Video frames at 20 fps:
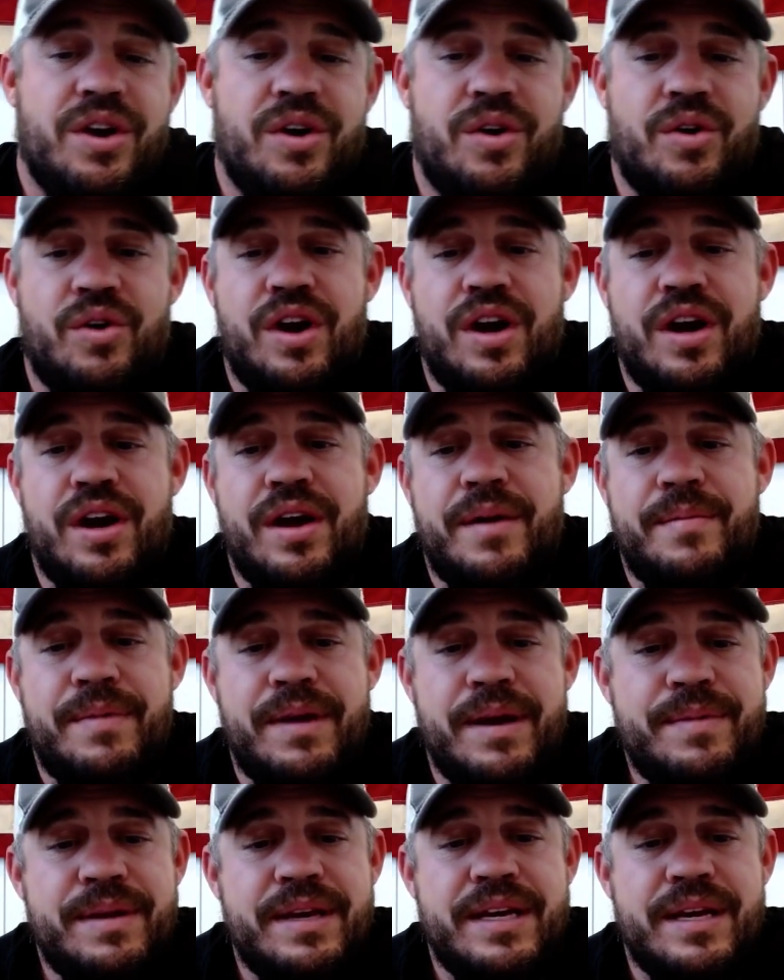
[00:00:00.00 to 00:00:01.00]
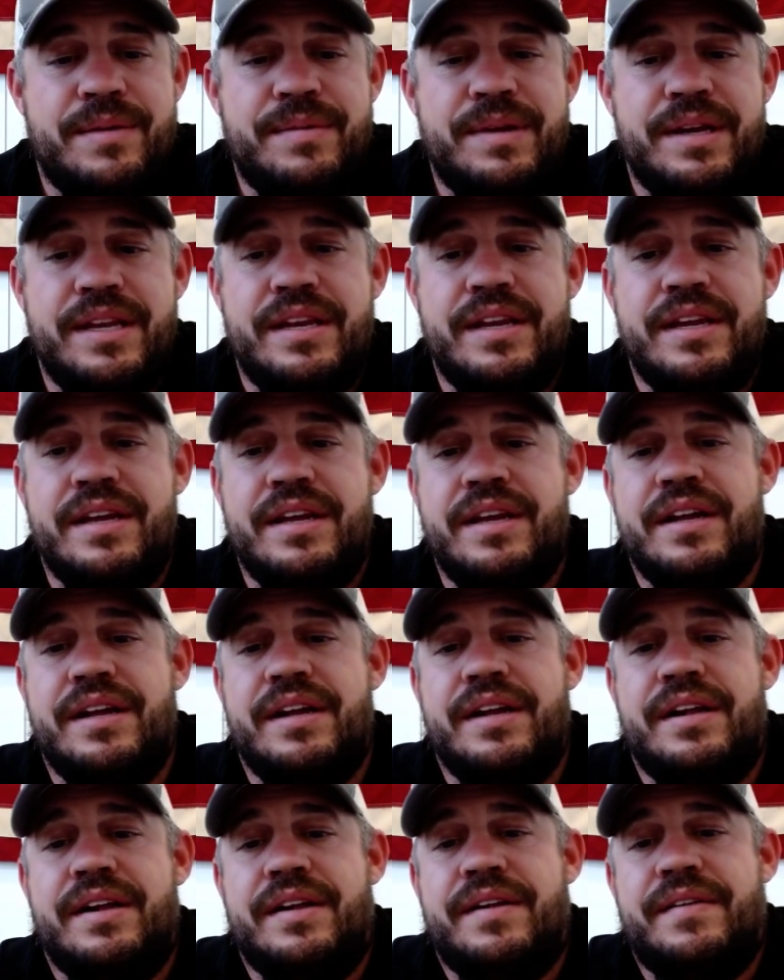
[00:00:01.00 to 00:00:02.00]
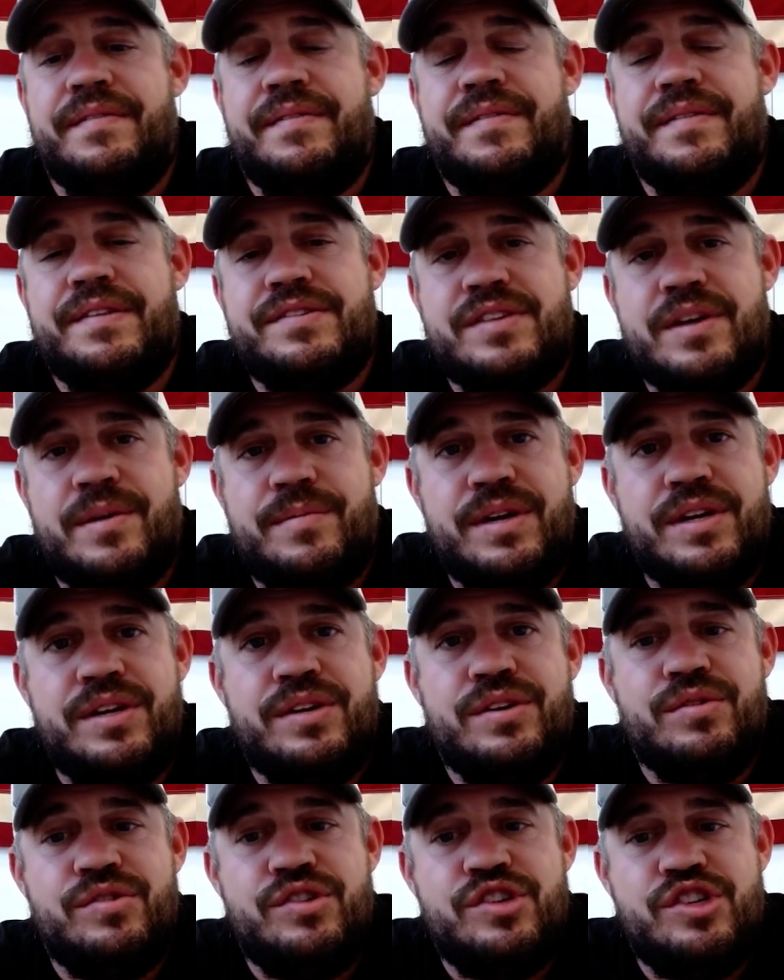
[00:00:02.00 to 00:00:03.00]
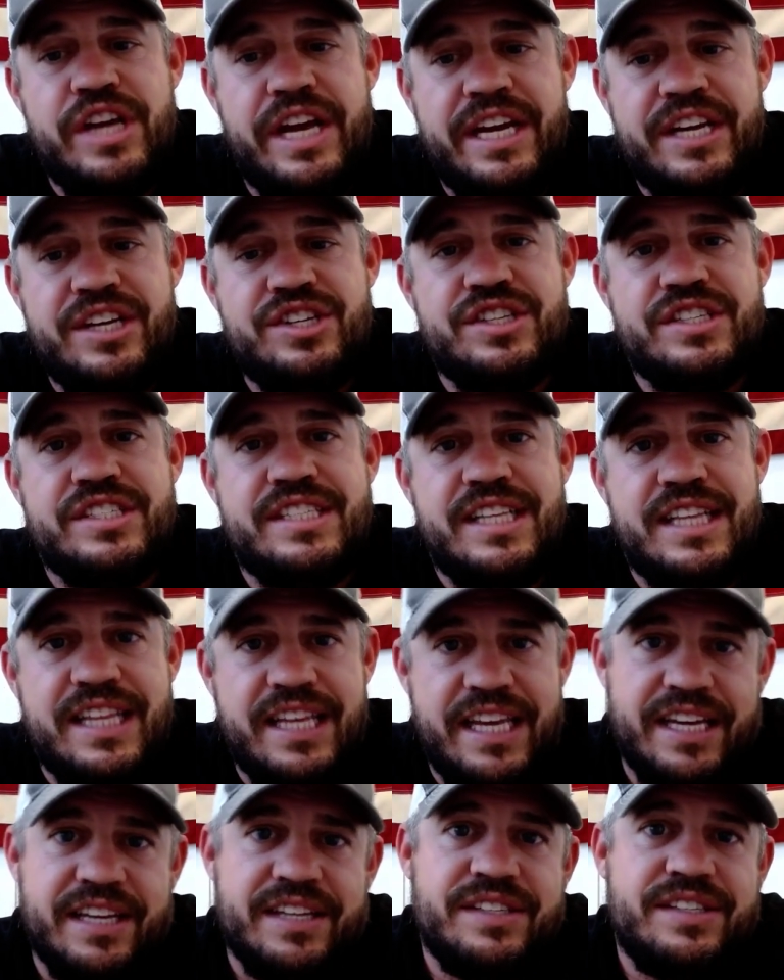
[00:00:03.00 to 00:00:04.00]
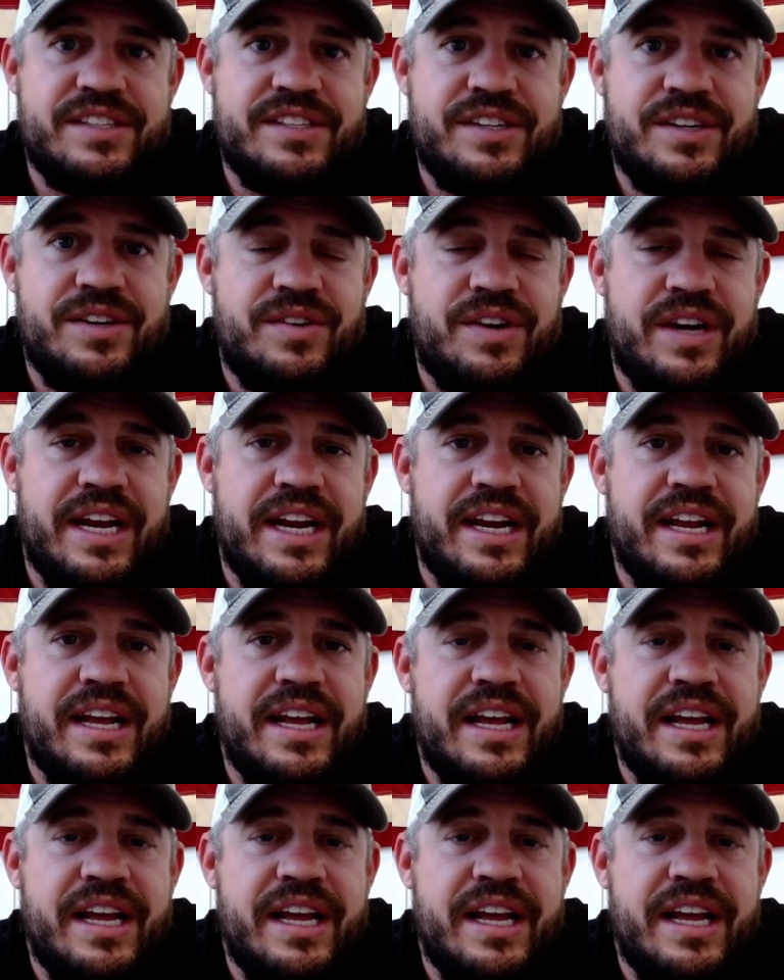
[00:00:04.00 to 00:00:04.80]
Or am I becoming someone who changes things, right?